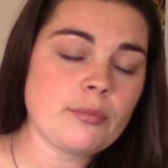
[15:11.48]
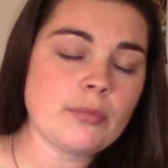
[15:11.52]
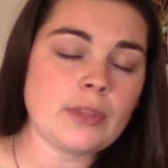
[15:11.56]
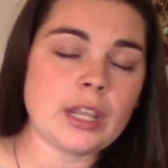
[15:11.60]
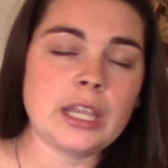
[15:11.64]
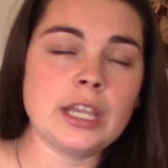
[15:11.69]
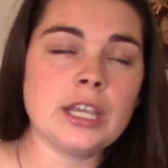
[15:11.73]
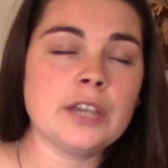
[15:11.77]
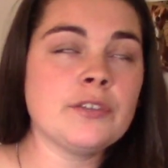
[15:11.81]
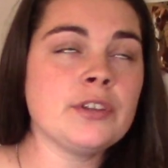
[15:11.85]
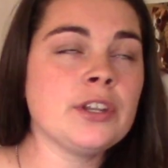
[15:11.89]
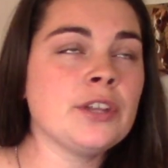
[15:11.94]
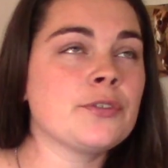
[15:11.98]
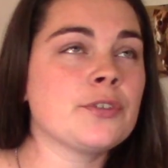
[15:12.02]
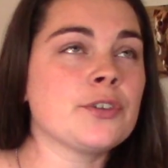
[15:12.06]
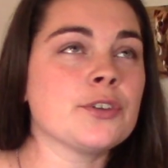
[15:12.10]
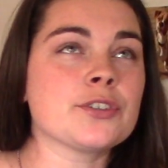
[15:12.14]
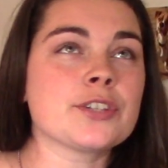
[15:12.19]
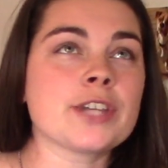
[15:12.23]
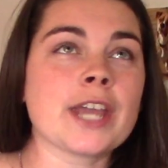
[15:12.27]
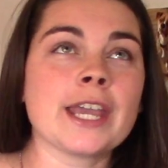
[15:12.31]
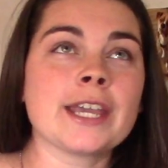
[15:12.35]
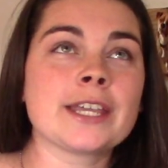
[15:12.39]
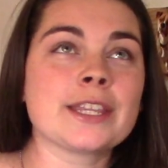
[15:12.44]
Even if
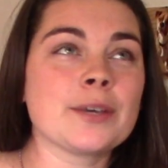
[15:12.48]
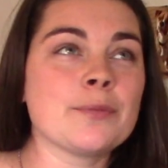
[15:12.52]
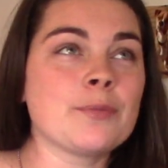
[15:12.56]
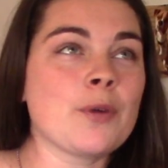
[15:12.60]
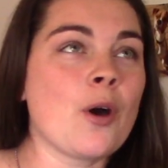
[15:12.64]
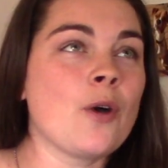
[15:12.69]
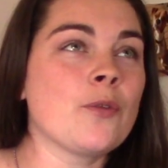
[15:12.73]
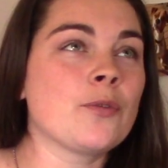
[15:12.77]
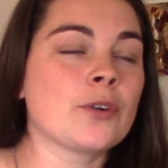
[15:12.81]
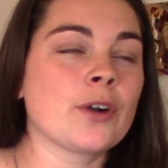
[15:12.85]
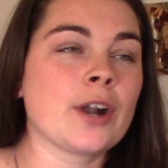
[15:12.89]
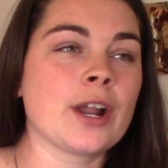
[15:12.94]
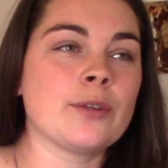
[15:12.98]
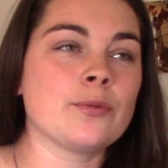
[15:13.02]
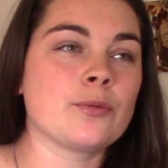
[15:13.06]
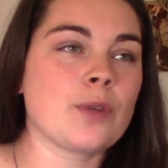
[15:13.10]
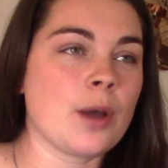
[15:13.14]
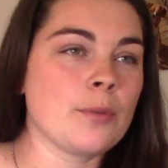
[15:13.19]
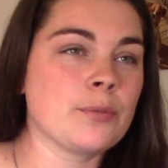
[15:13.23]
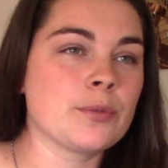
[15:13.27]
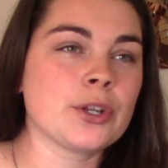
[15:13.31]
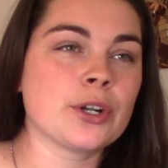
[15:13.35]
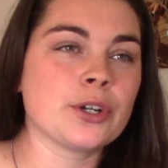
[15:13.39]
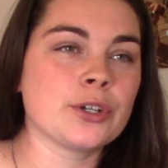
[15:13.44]
you take them over and
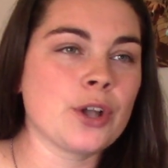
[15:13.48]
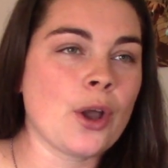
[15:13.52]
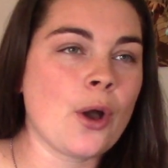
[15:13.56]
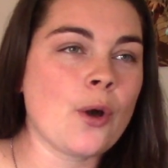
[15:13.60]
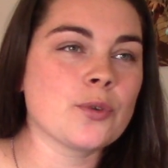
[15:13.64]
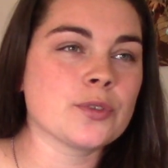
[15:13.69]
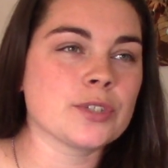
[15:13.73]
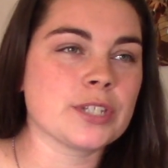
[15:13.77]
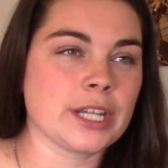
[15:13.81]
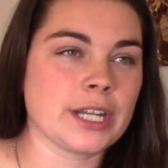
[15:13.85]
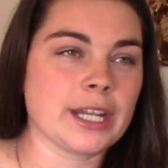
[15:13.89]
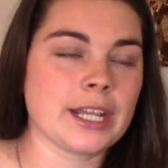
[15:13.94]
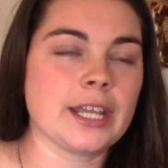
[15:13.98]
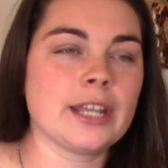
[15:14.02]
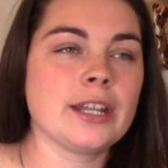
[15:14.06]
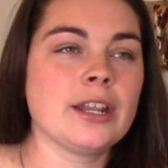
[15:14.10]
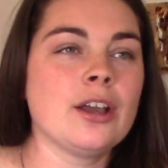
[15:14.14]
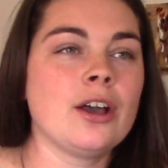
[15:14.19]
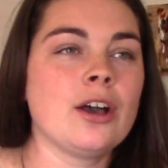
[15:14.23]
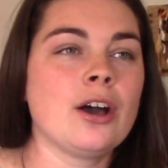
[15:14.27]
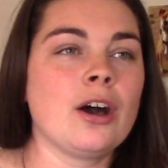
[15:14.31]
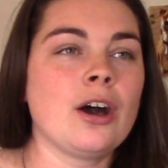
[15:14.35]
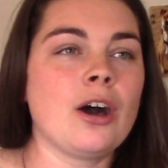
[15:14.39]
rub their nose in it,